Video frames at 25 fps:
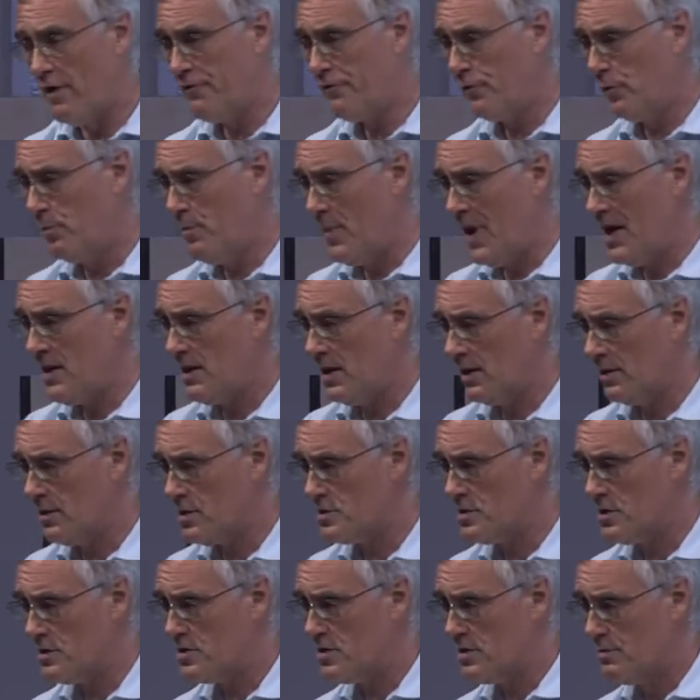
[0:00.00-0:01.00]
from making the
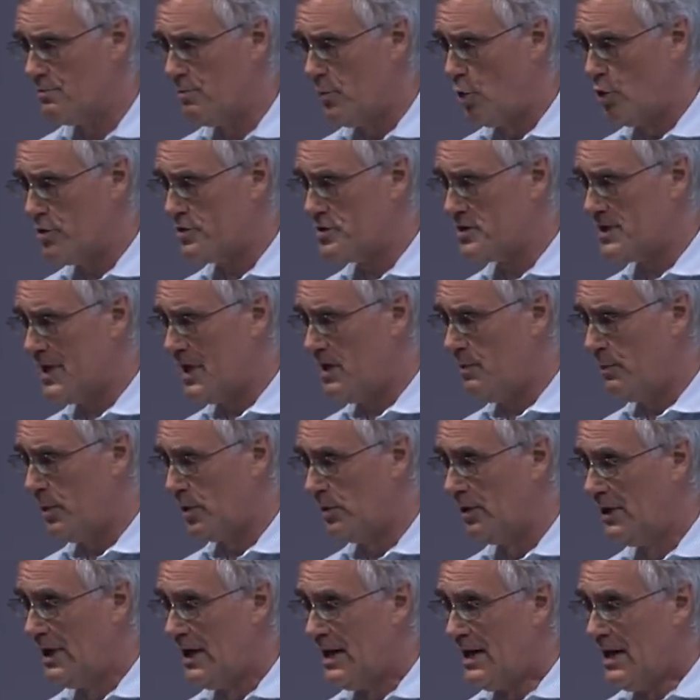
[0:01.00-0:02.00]
system more
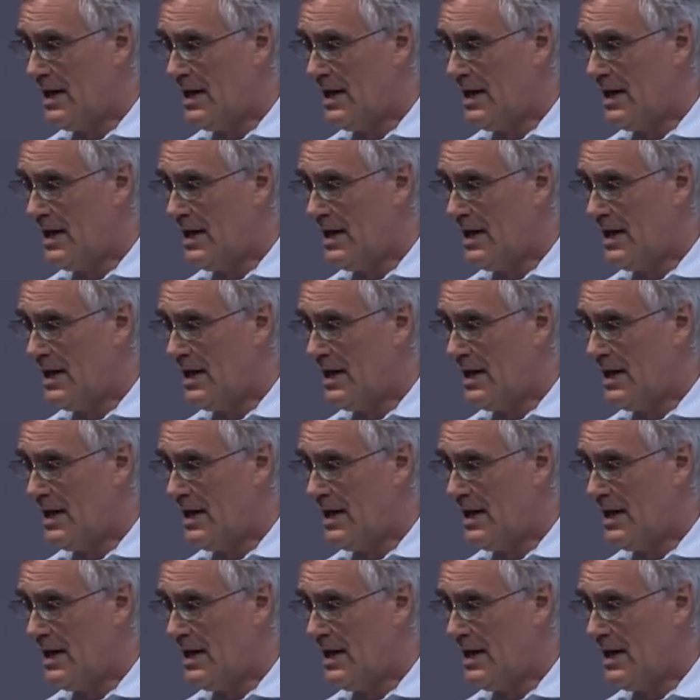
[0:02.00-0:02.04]
stable,